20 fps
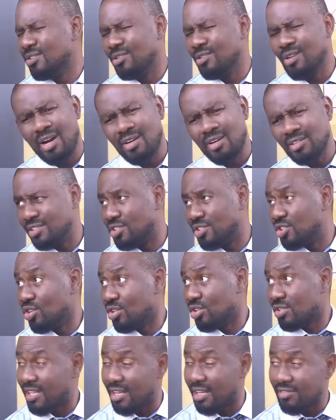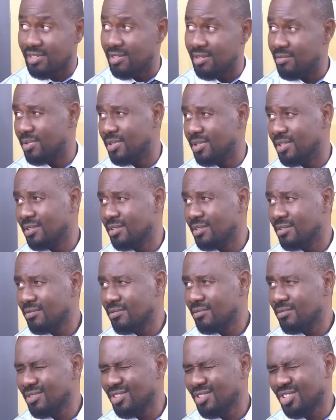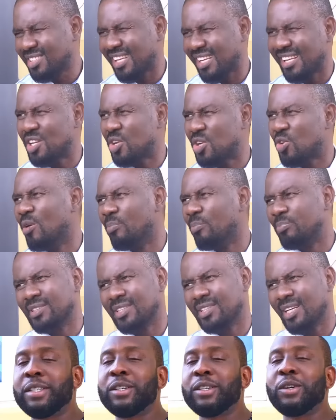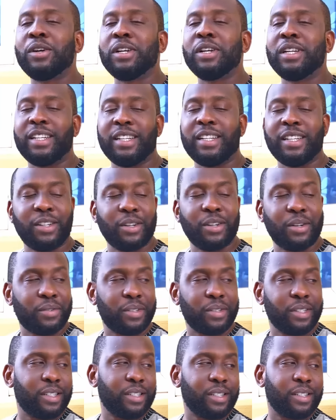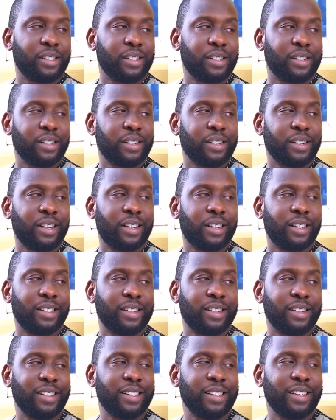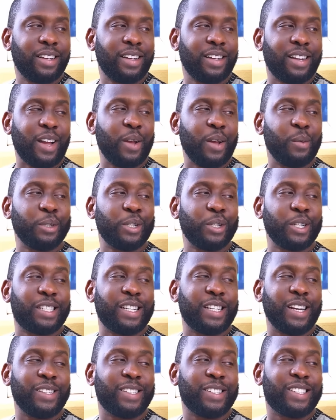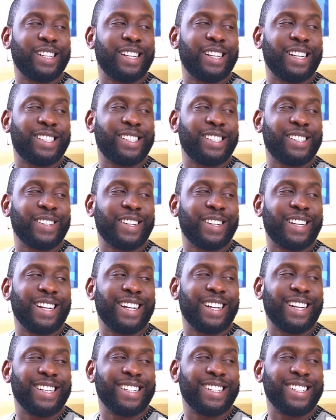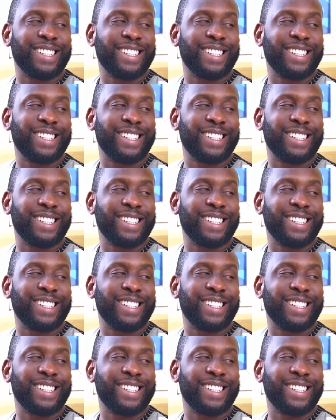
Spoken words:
Now these junior staffs can be. It's just an incompetent. is it going in the office? Huh? Are you just shouting at each other?